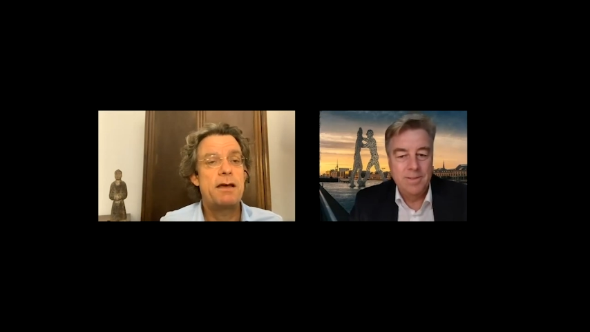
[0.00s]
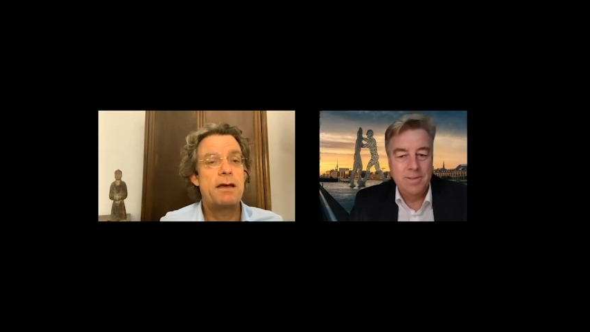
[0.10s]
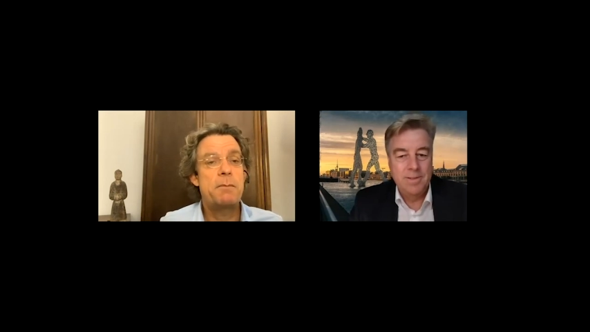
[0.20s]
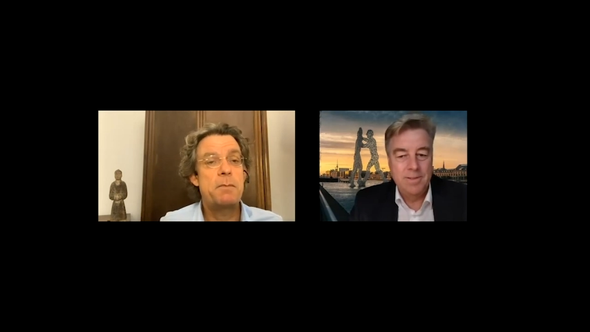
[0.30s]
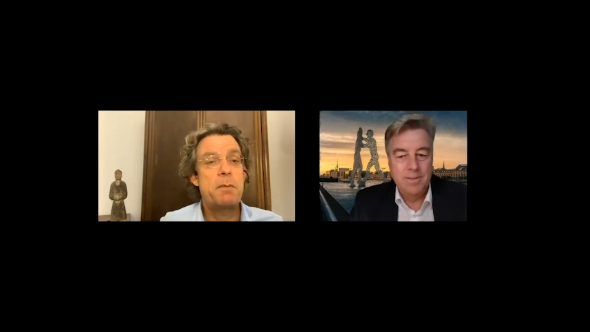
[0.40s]

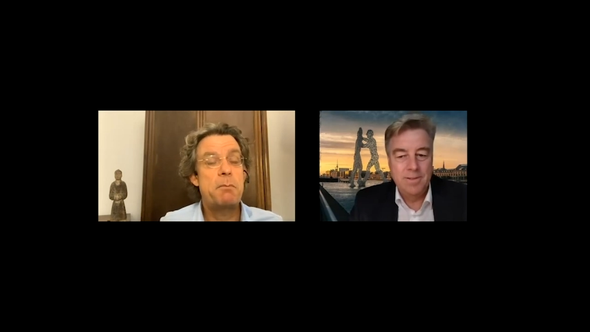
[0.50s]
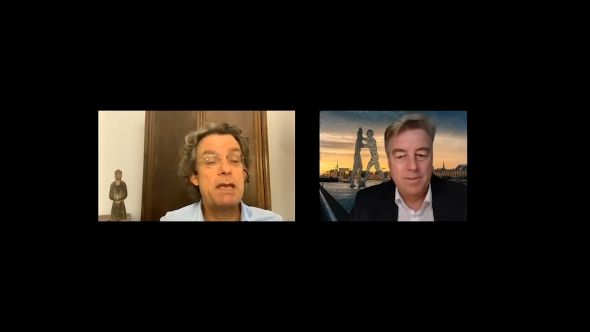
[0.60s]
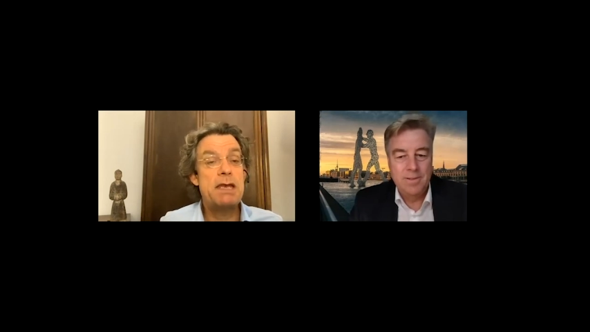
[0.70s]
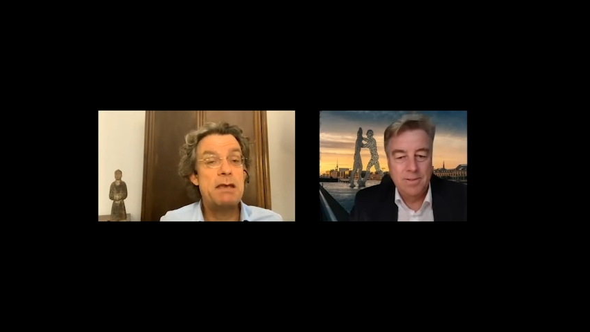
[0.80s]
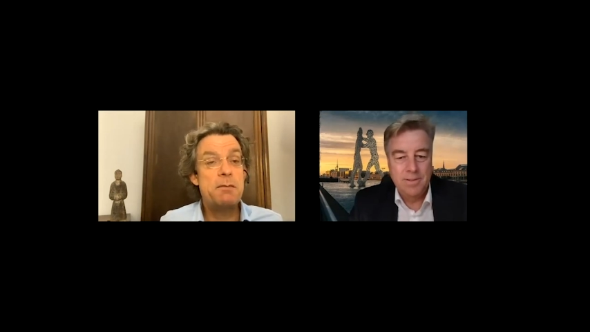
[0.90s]
Speaker 1: um,
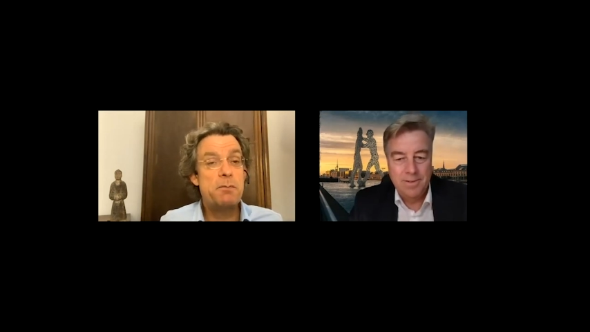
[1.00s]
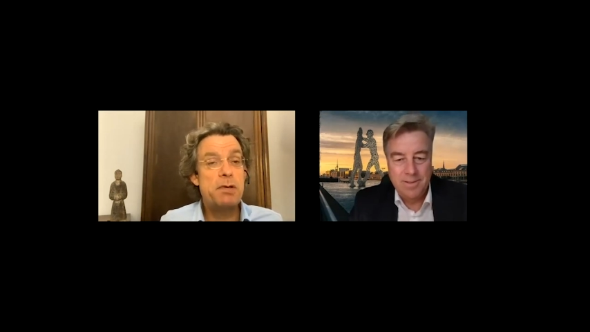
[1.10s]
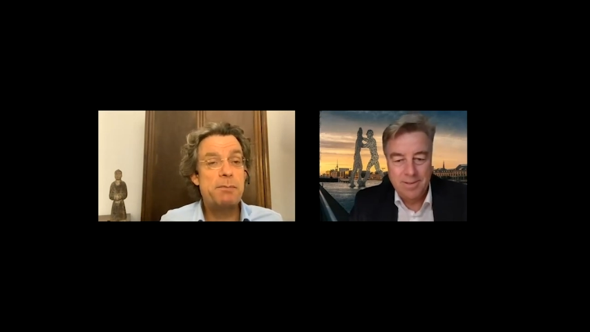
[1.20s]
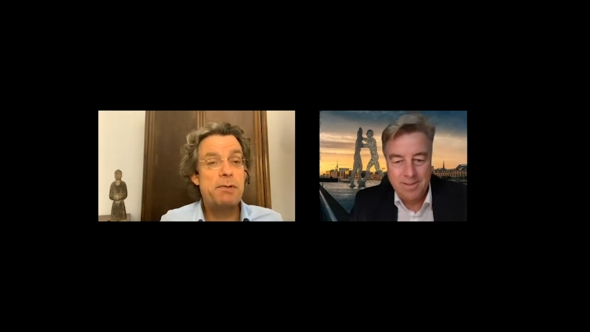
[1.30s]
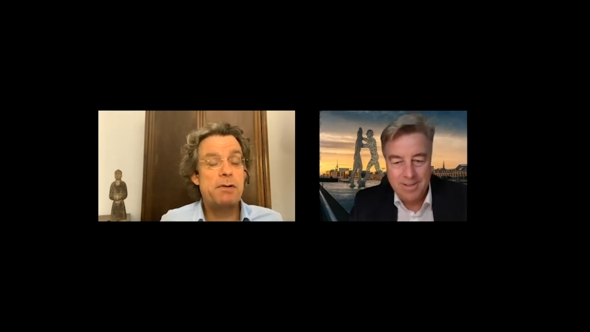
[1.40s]
many
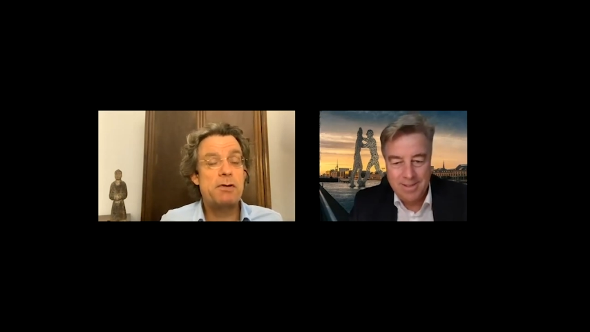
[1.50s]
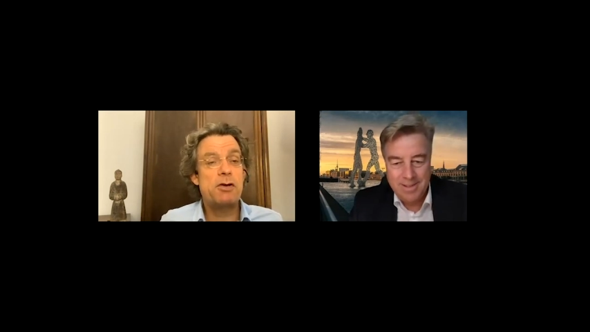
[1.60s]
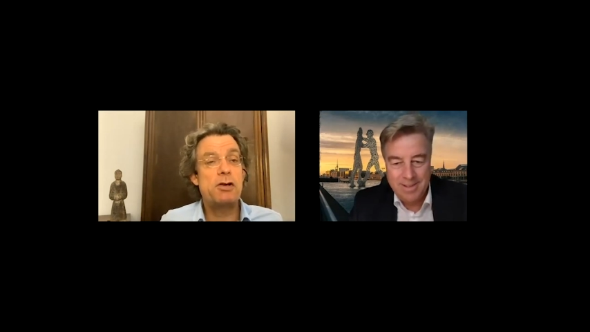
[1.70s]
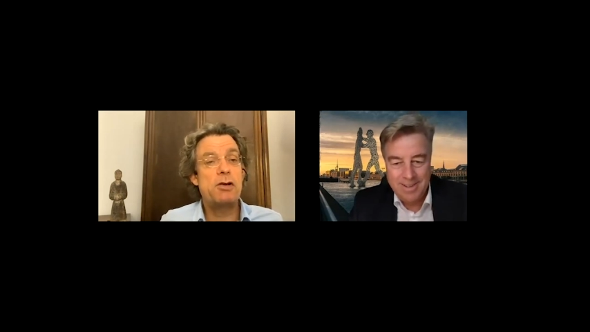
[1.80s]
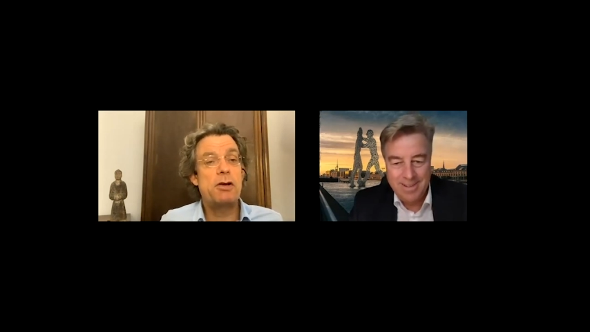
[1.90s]
people
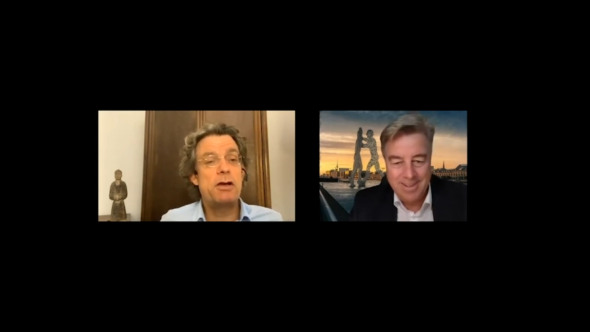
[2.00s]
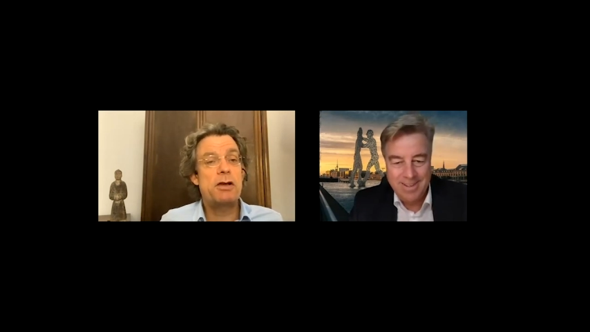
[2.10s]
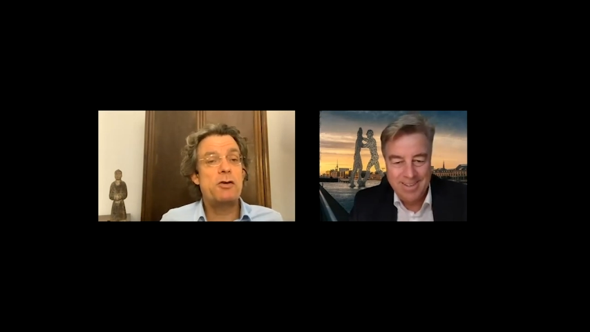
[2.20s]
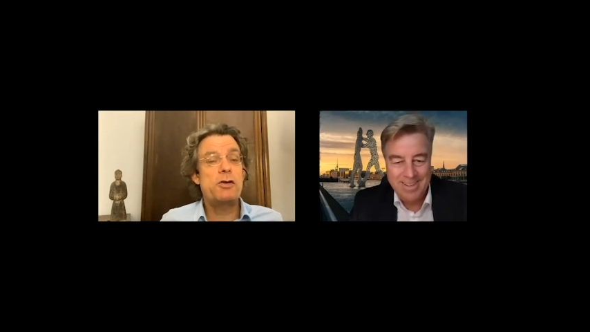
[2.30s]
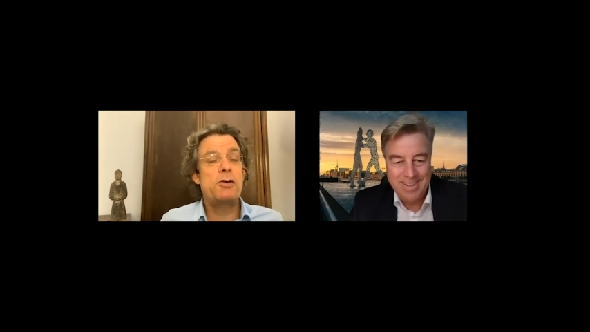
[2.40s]
gonna uh,
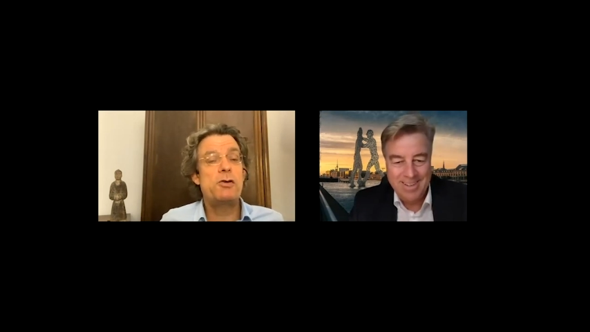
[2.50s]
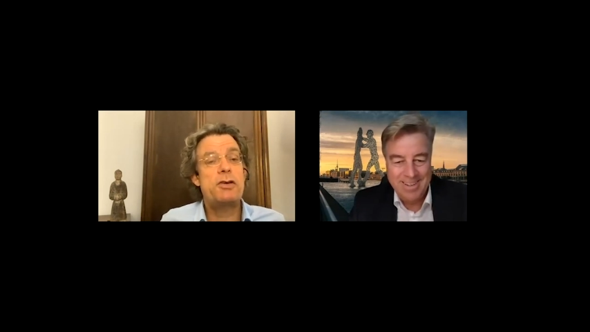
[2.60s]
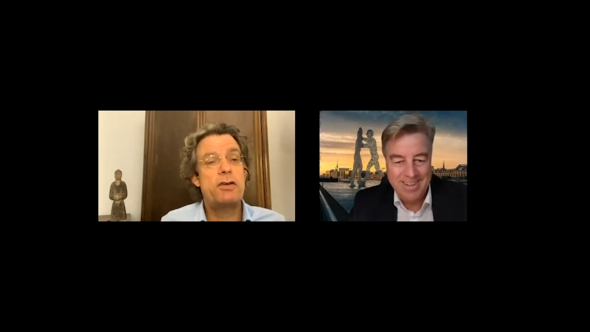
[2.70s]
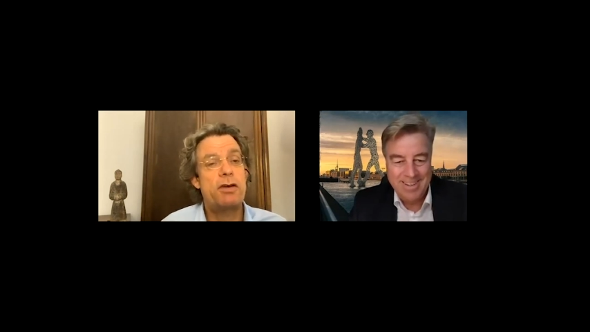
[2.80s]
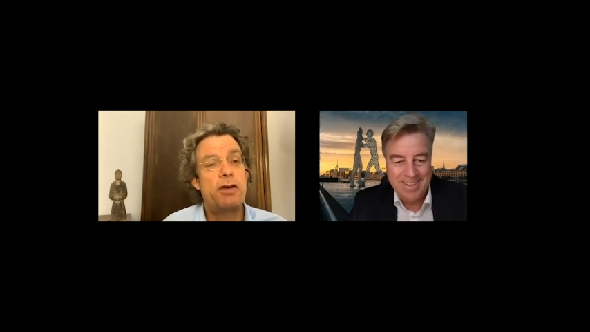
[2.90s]
gonna look
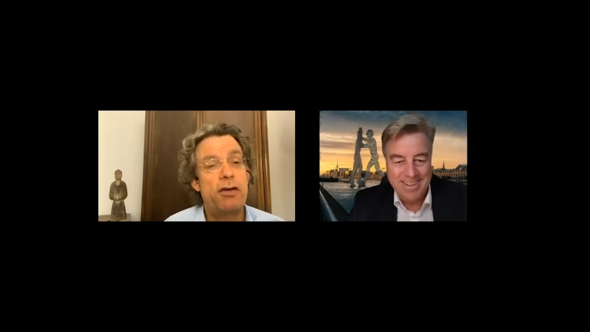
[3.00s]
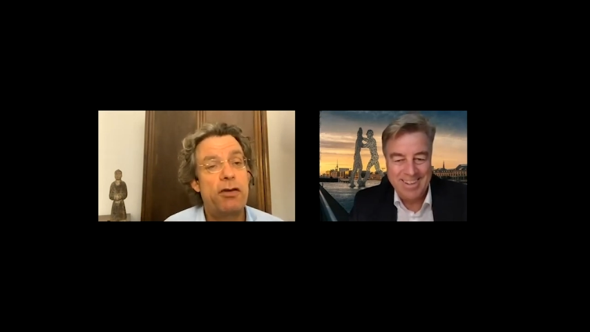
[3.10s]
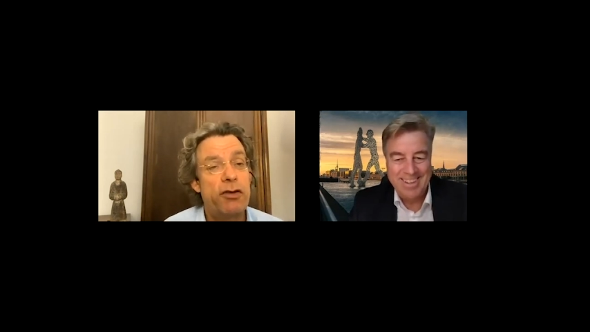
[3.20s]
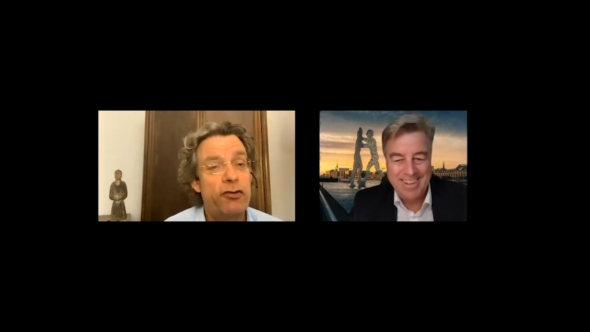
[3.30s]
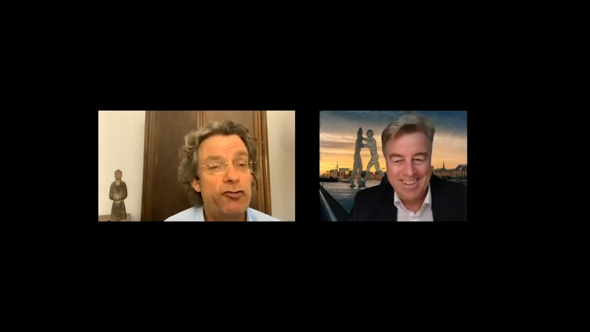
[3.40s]
uh,
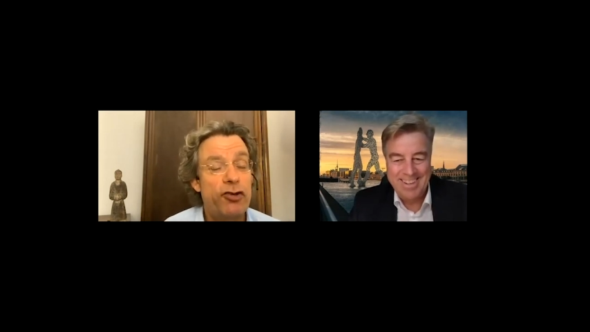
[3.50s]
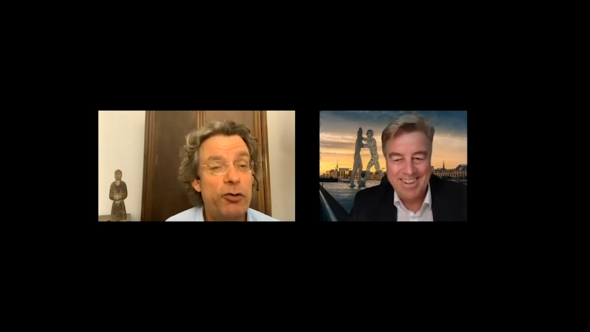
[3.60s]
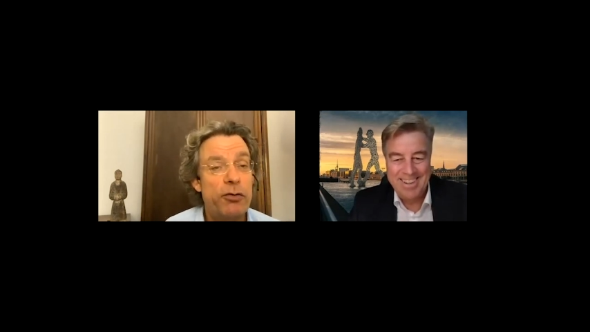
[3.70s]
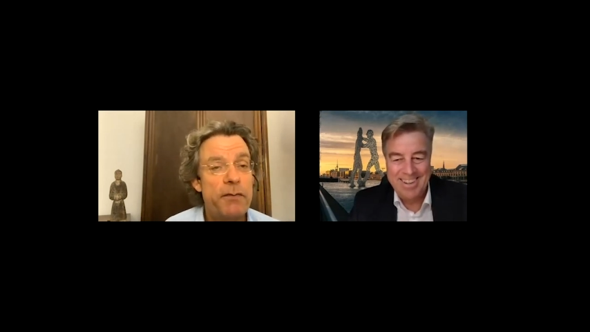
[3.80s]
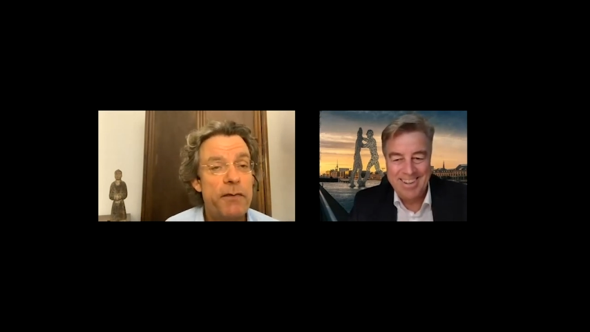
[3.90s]
this mm-hmm. show